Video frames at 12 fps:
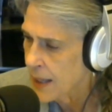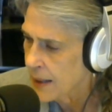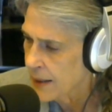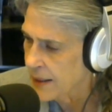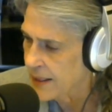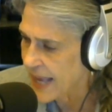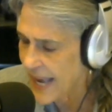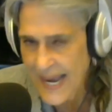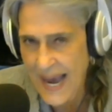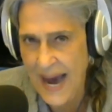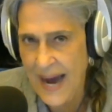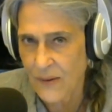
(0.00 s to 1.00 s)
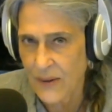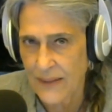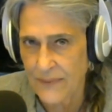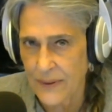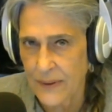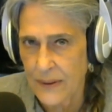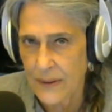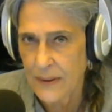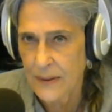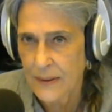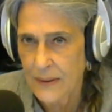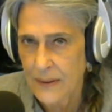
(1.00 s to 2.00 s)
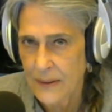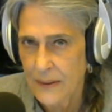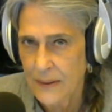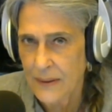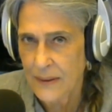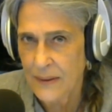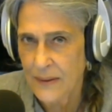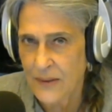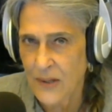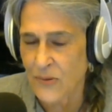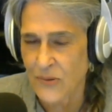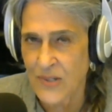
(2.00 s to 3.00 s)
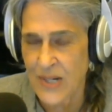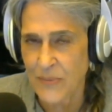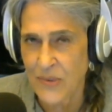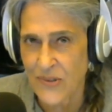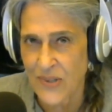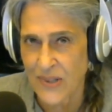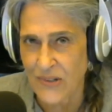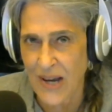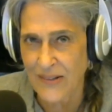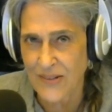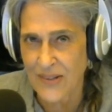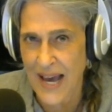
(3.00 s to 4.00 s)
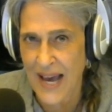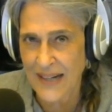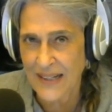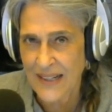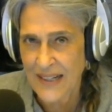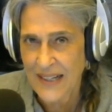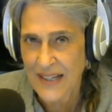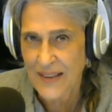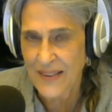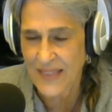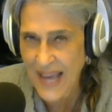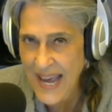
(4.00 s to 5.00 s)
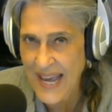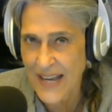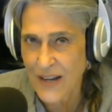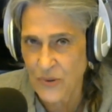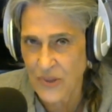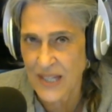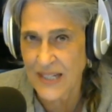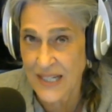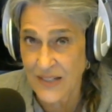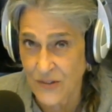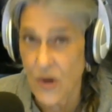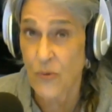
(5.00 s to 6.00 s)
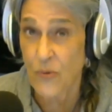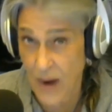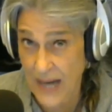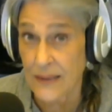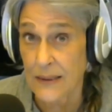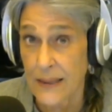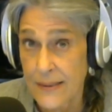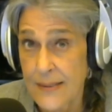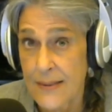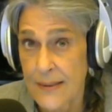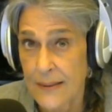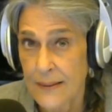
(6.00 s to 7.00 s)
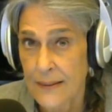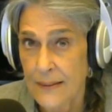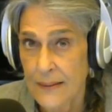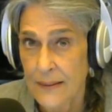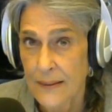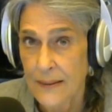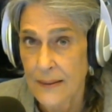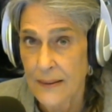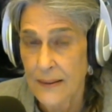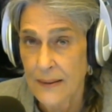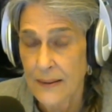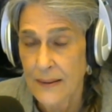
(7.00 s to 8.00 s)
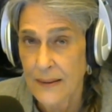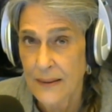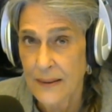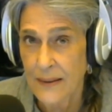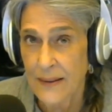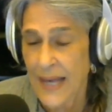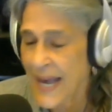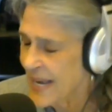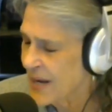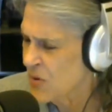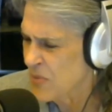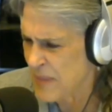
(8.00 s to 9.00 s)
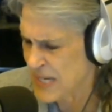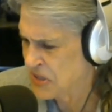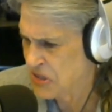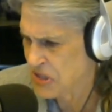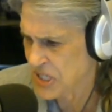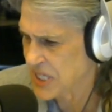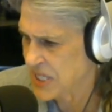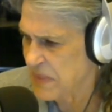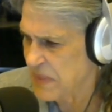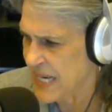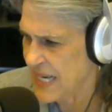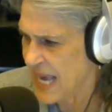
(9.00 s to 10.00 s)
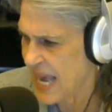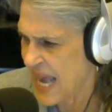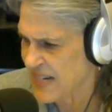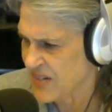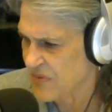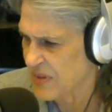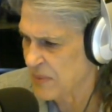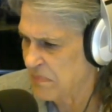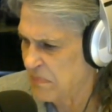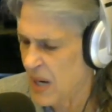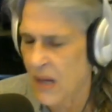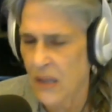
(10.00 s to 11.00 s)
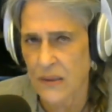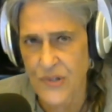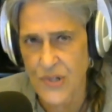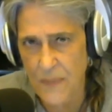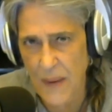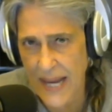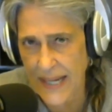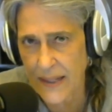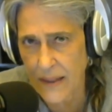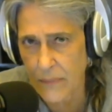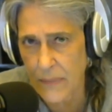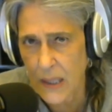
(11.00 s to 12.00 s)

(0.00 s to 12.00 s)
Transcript: They, however, don't seem to suggest that. They who think he's reckless, they who must just be as repulsed by him